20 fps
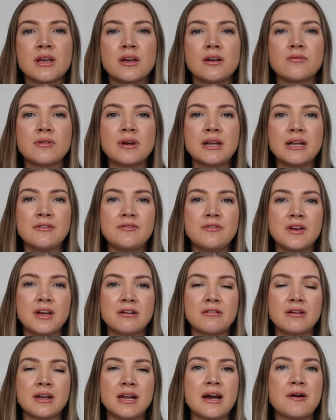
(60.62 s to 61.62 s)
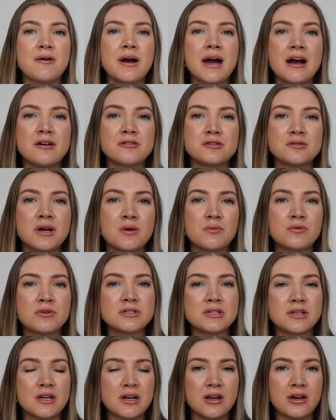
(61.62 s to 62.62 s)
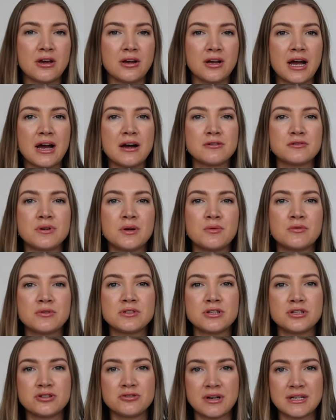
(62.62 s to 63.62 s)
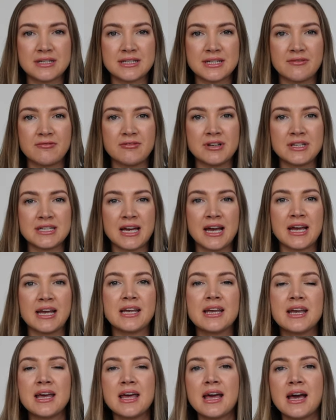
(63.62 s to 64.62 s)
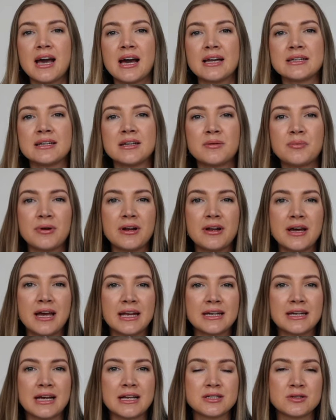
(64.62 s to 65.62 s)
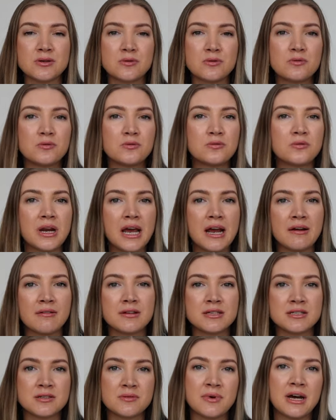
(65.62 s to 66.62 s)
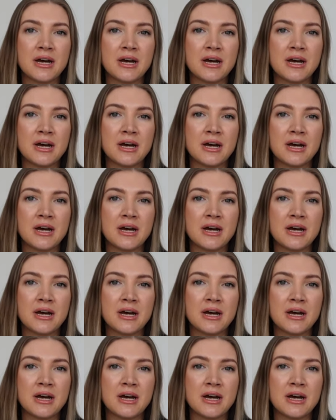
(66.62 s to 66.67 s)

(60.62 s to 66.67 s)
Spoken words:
Really figuring out, how do I want to look? How do I want to dress every day? And then applying that to all areas of